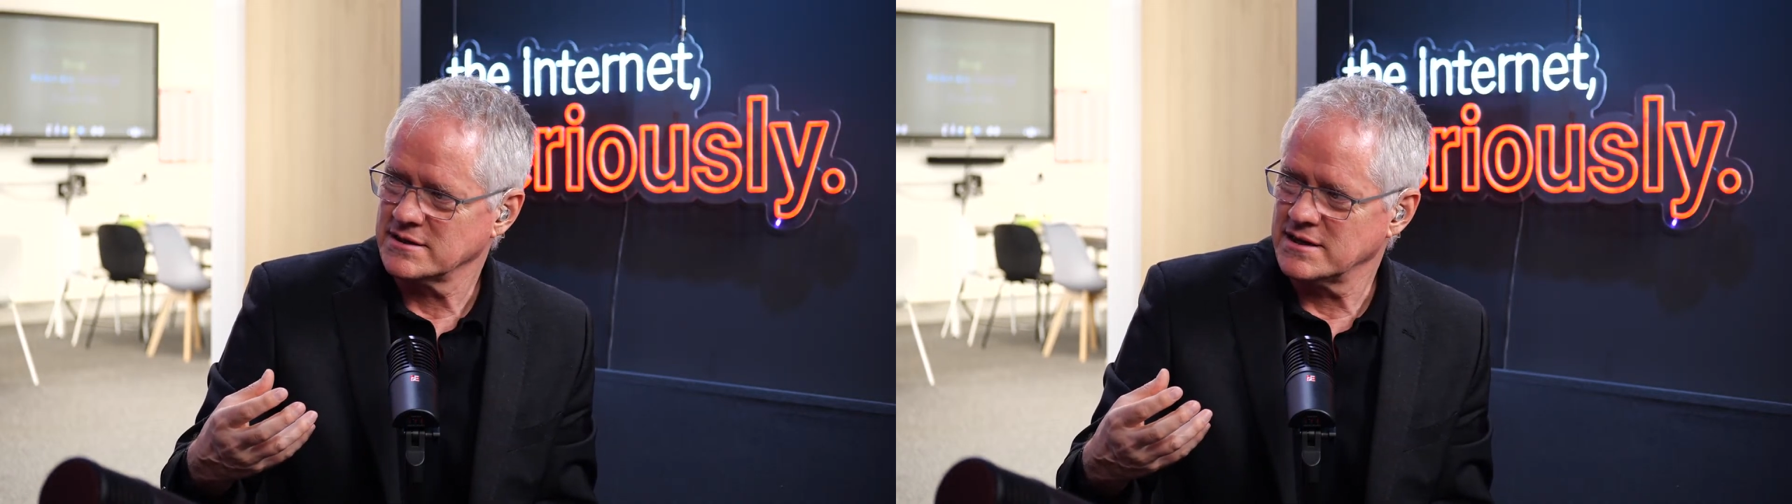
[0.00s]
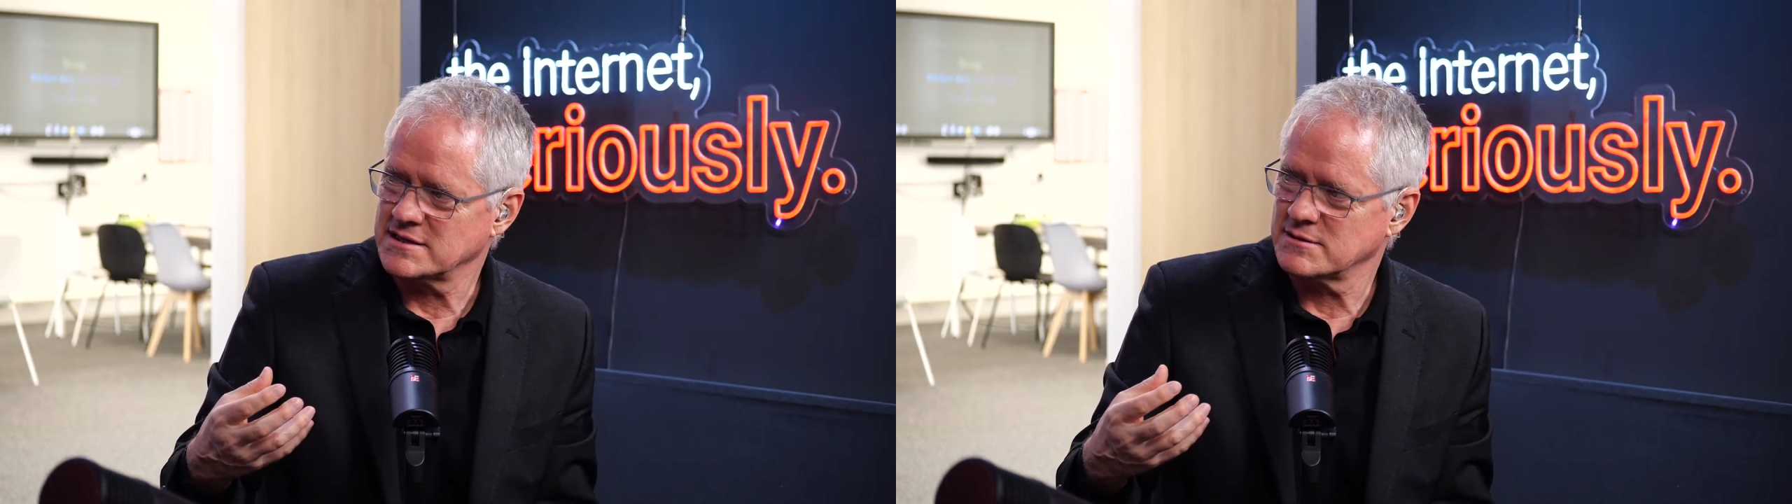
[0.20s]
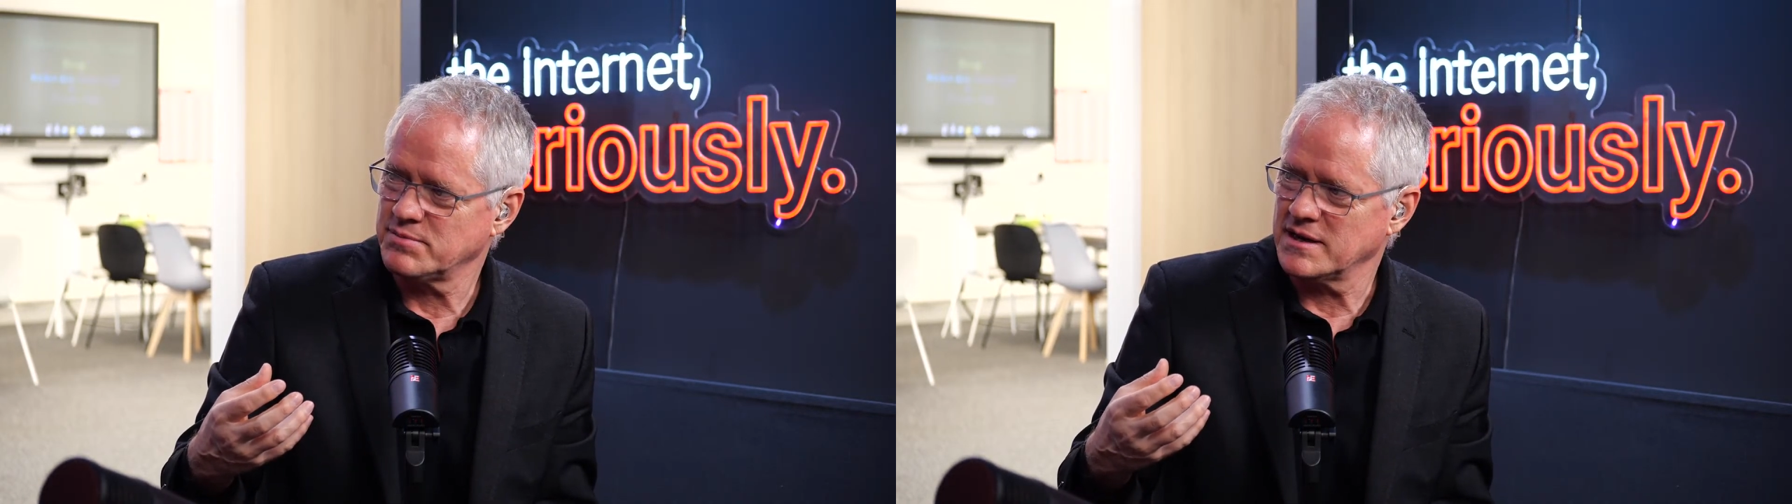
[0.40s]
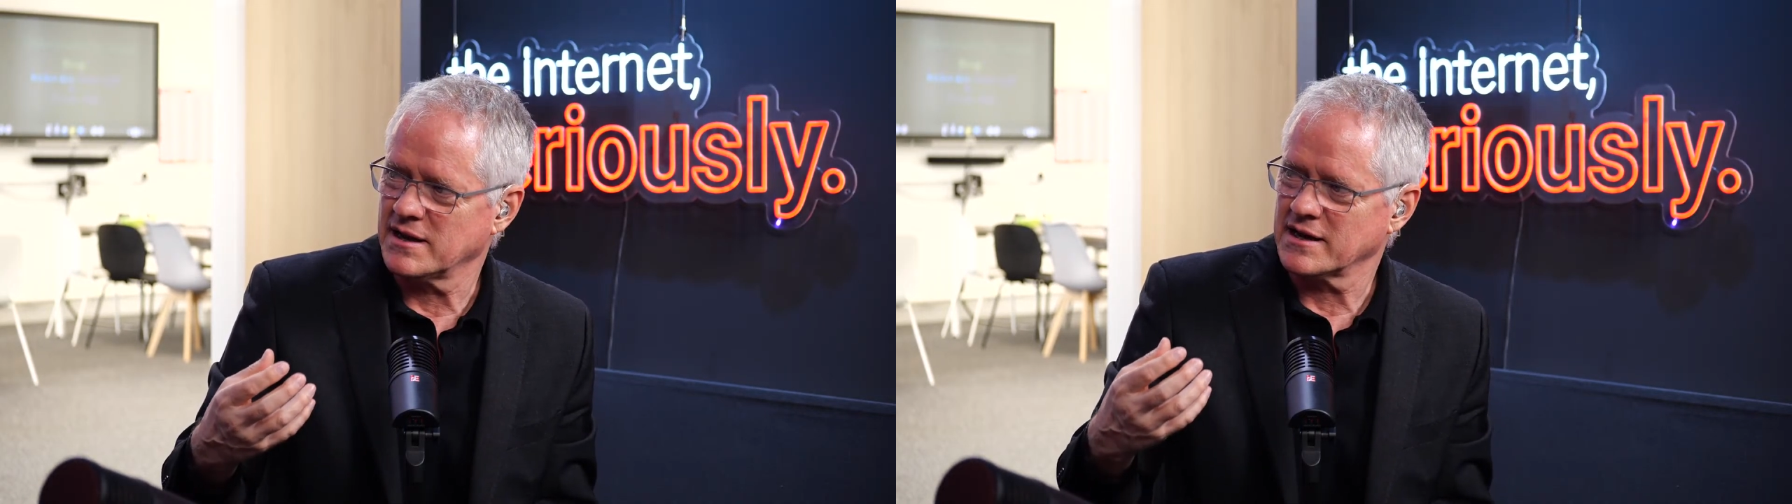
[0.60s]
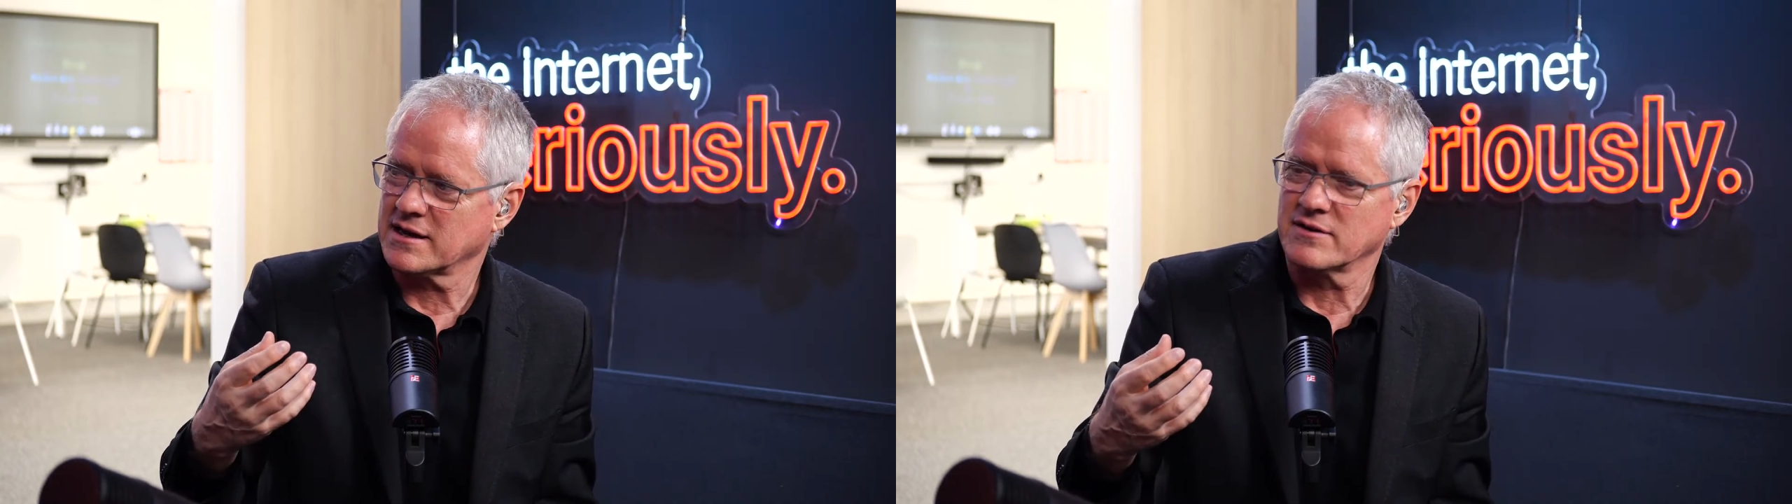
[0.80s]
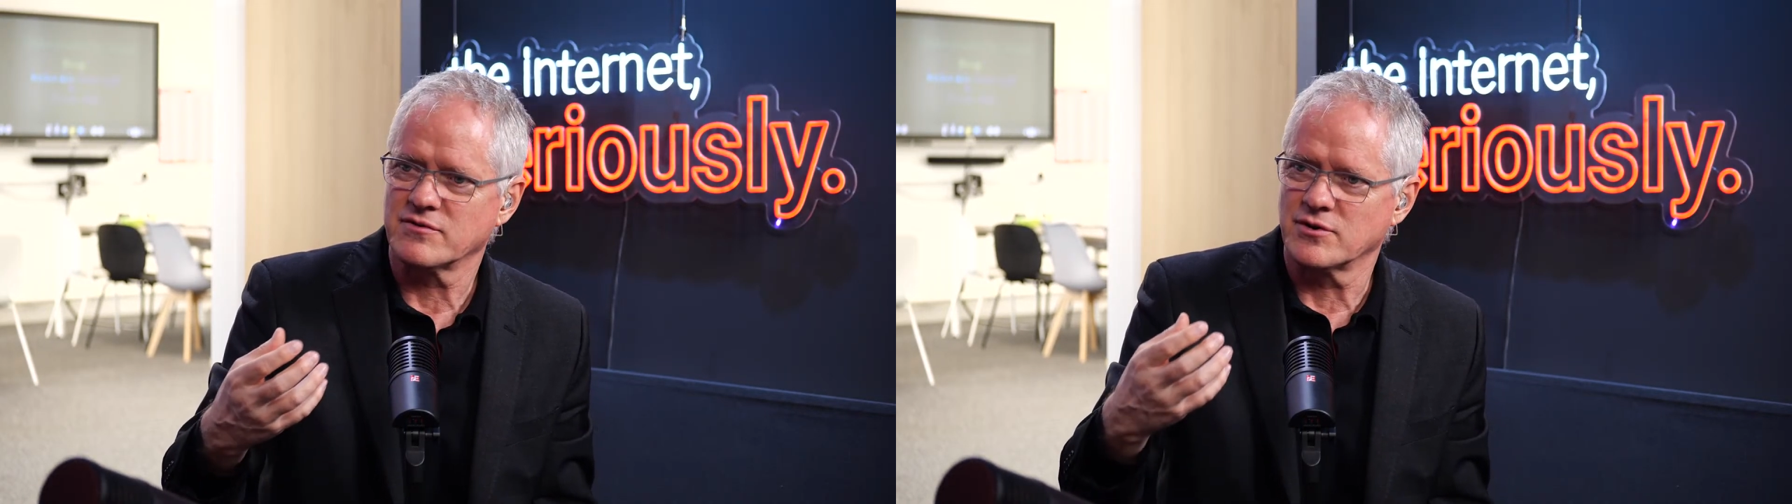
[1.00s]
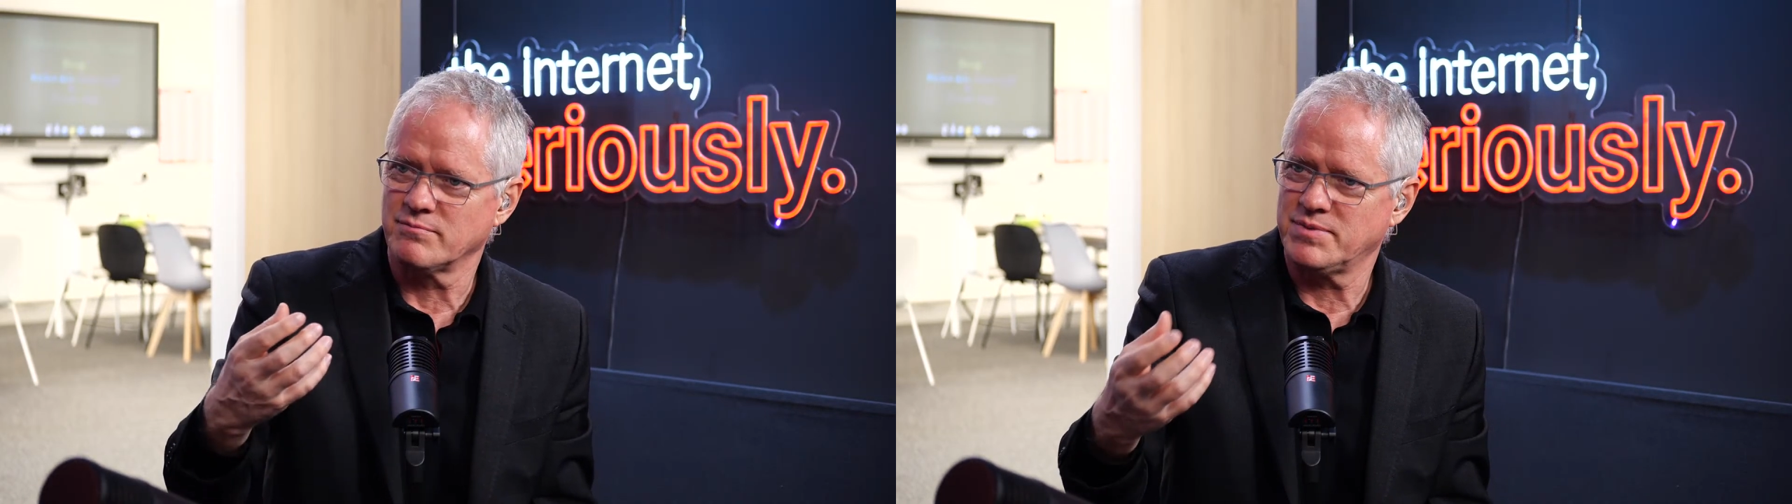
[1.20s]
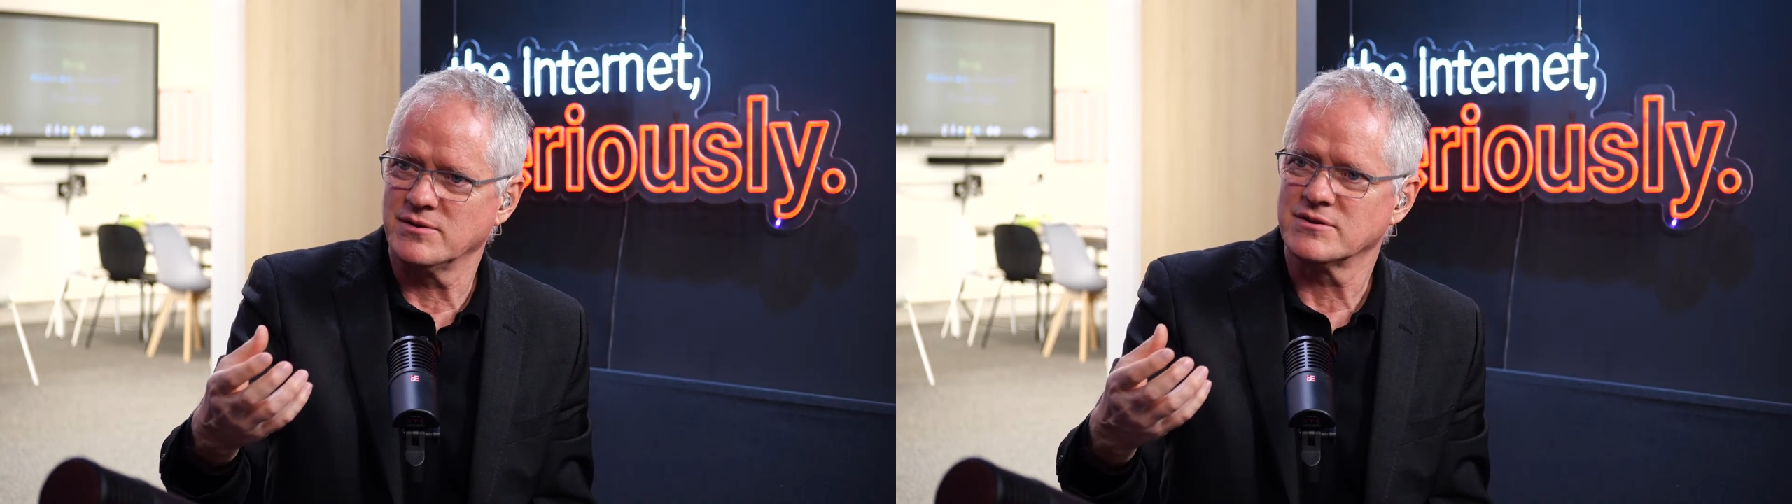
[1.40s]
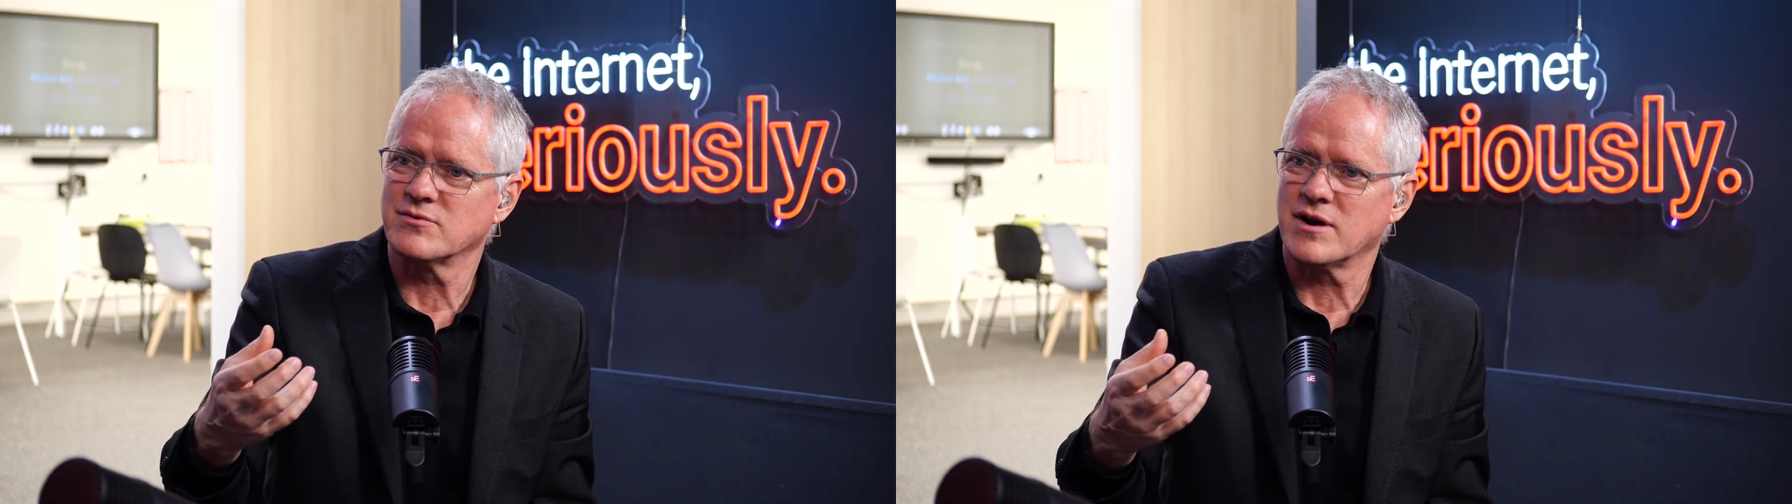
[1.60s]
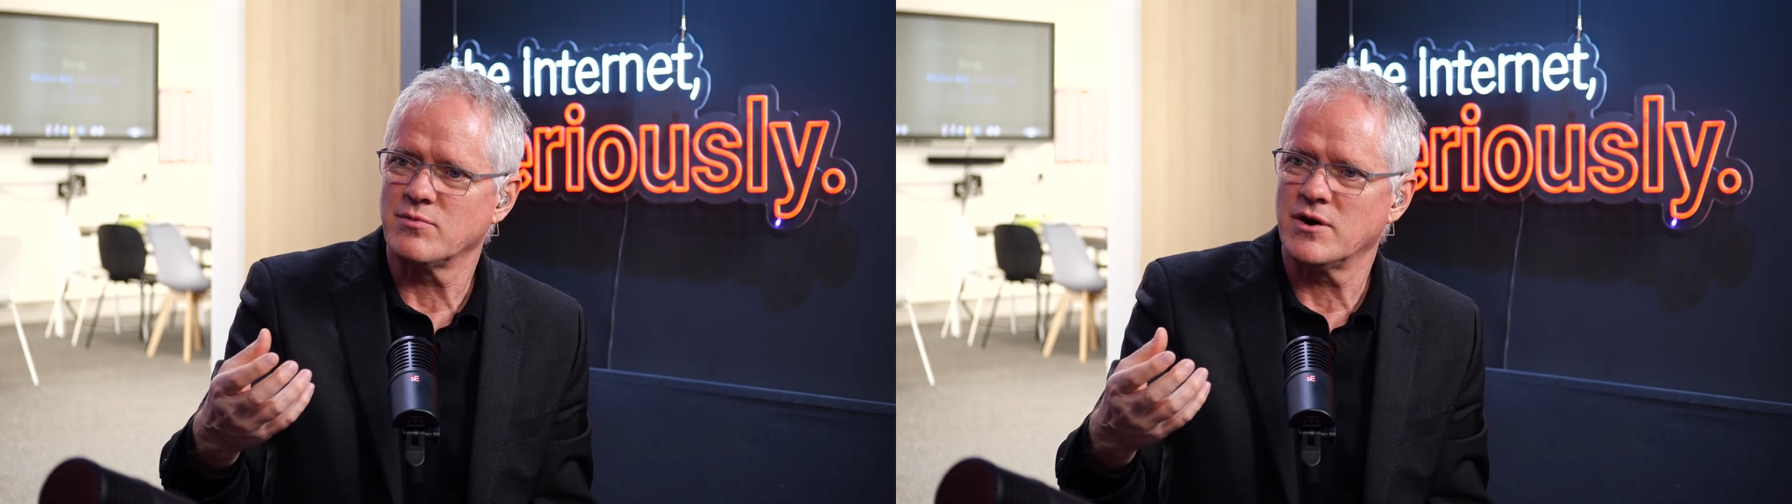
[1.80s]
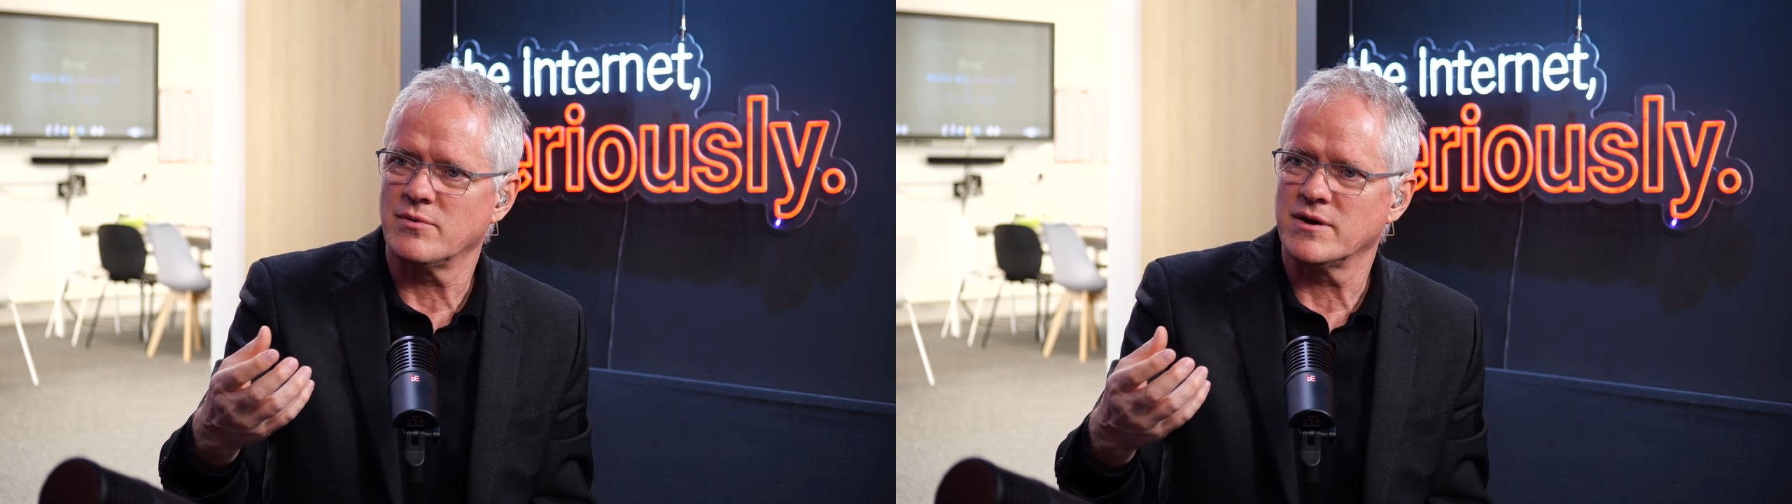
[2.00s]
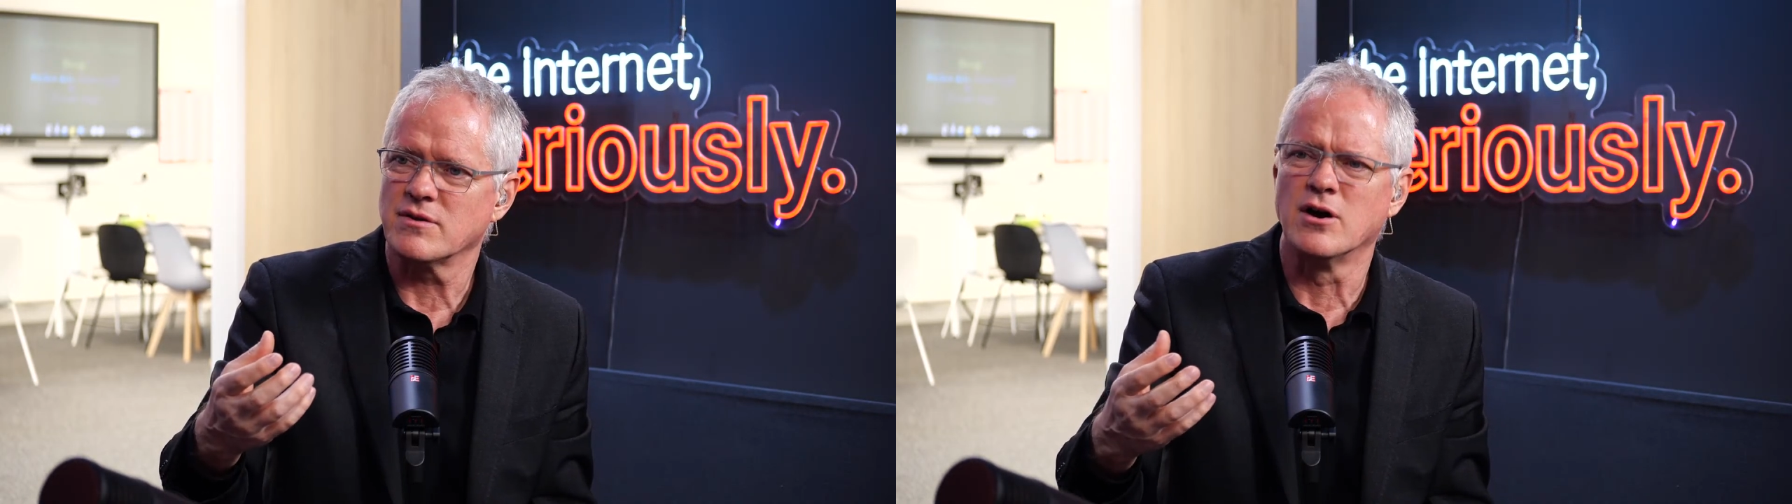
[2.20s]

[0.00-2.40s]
It's a bit like I've got a builder I work with.